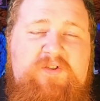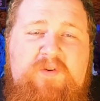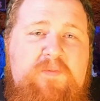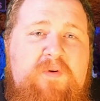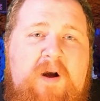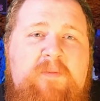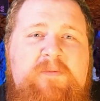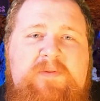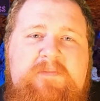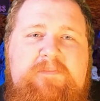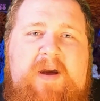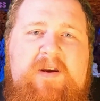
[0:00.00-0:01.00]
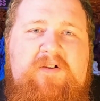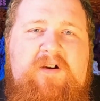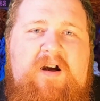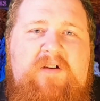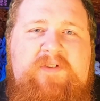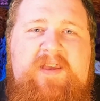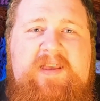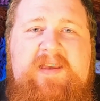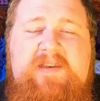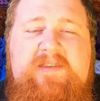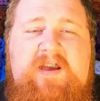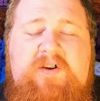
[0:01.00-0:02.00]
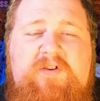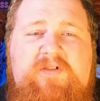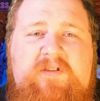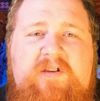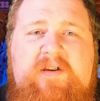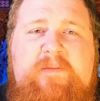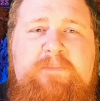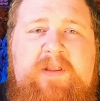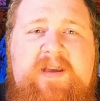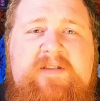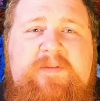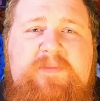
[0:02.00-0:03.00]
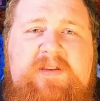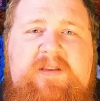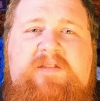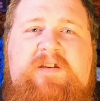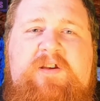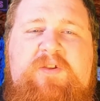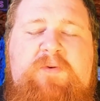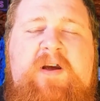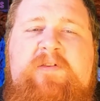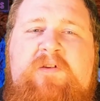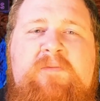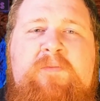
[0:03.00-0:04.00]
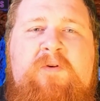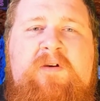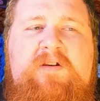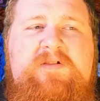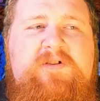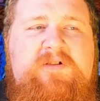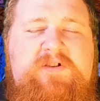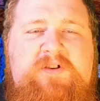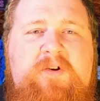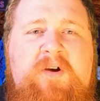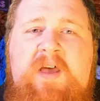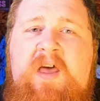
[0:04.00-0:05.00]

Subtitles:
You're probably better off inking that Ursula and playing something that's going to threaten their board on turn 2.